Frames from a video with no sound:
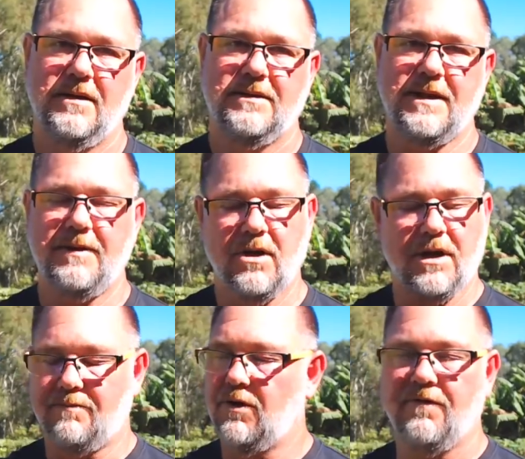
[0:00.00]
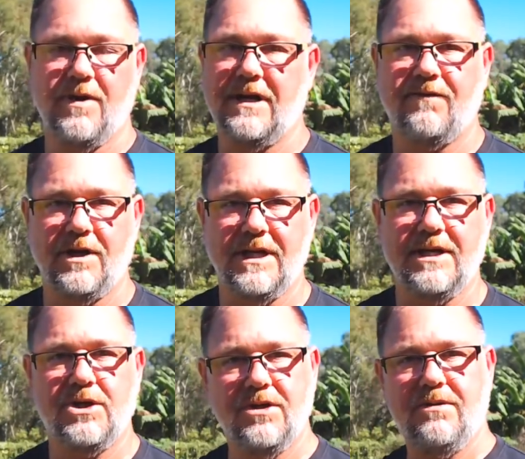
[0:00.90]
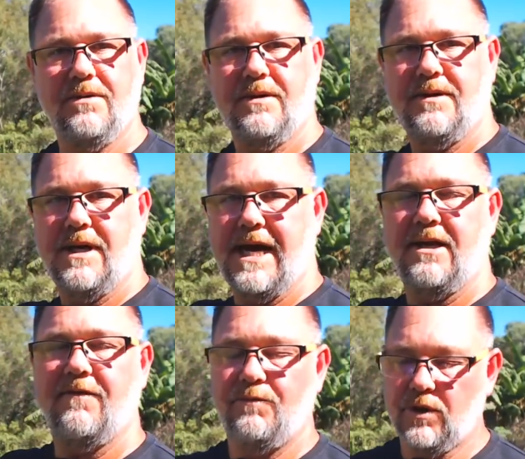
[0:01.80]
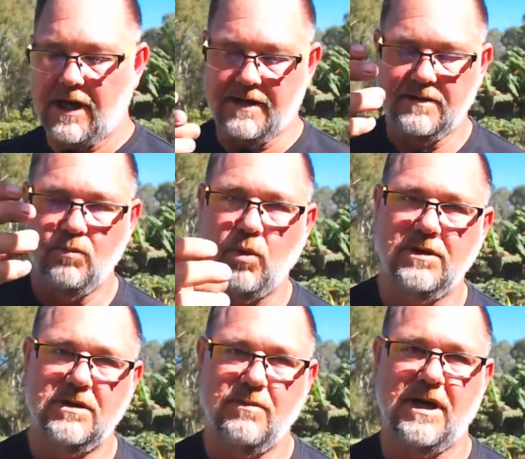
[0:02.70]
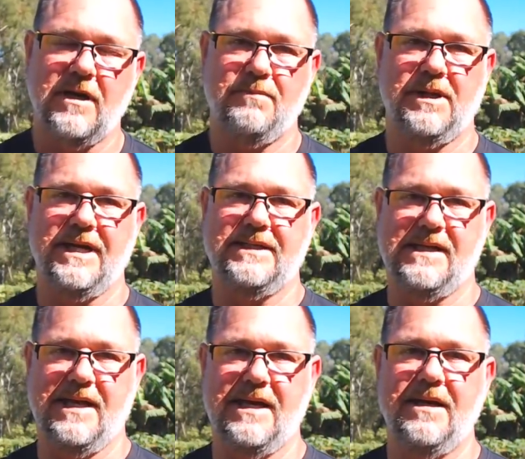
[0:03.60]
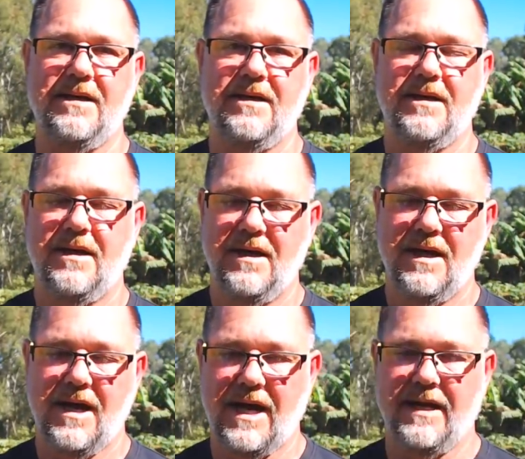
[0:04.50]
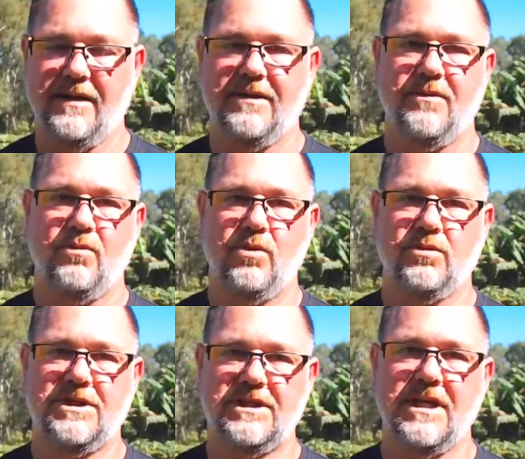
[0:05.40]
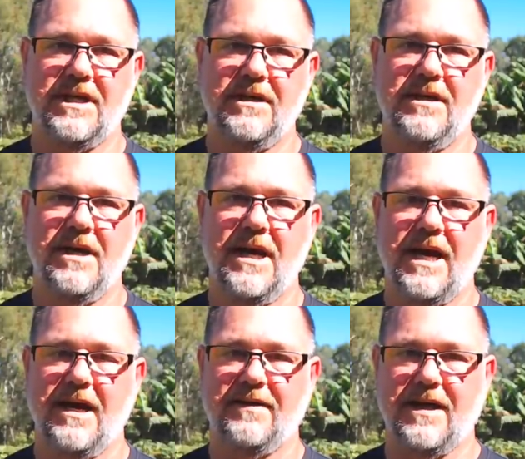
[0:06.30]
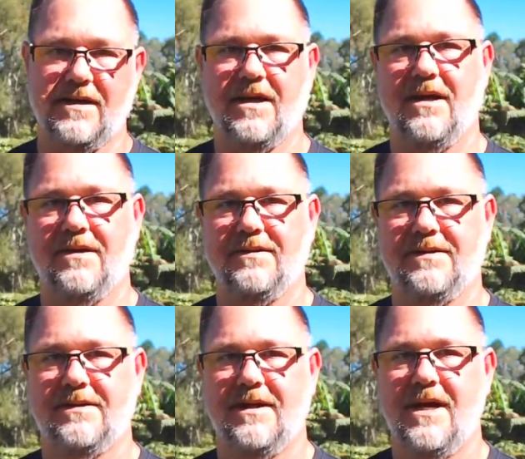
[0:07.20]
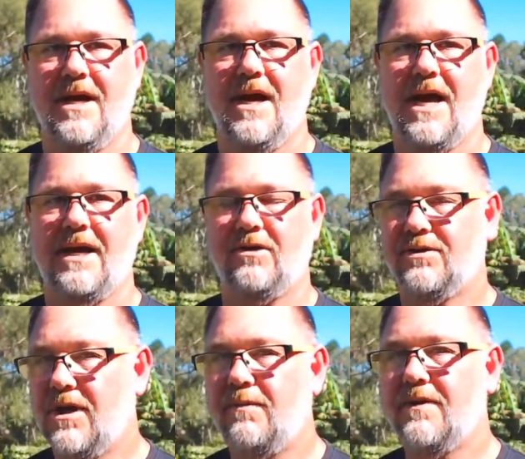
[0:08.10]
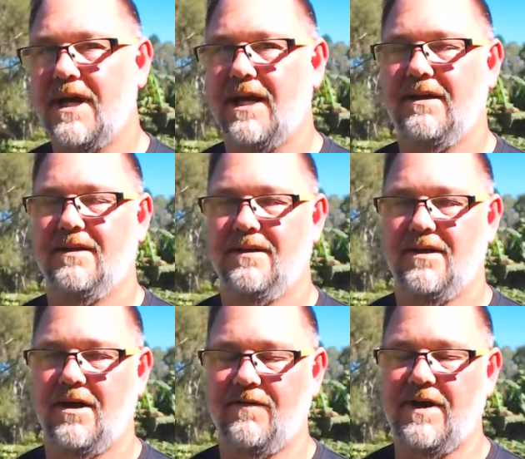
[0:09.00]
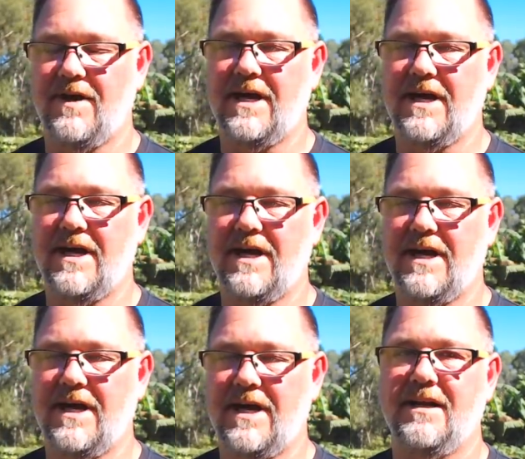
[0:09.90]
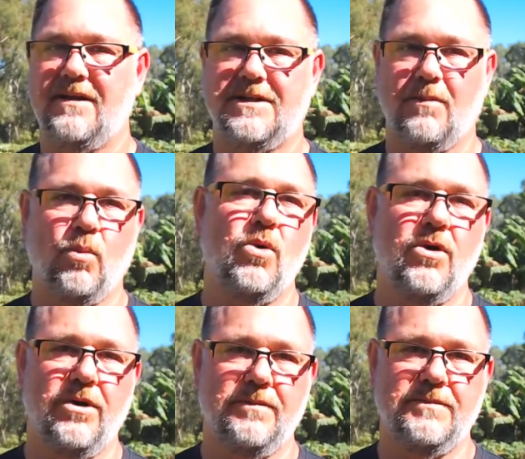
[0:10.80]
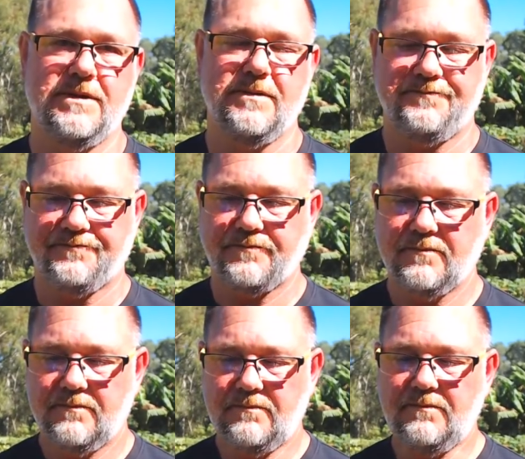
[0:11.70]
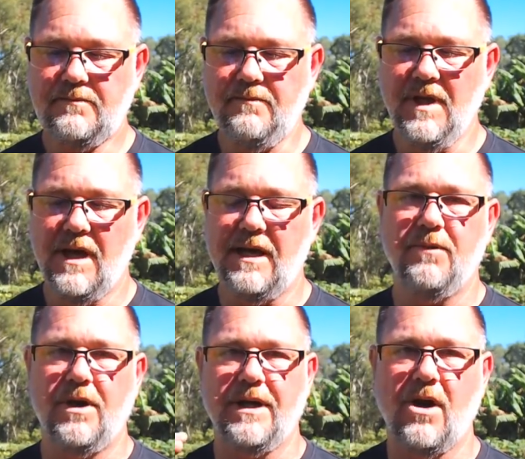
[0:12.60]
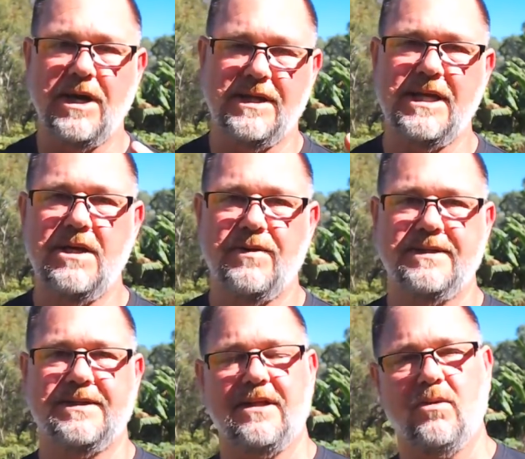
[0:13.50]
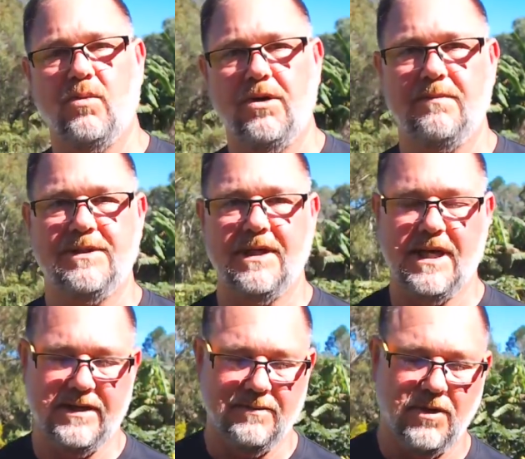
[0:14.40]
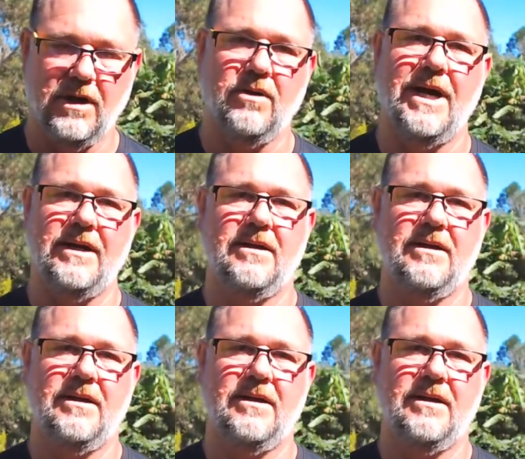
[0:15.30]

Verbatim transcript: something I can move around if I need to, and I've put one tomato plant in there, and we'll see how that goes. And on top of that, I've added some worms And my idea is that the worms are going to migrate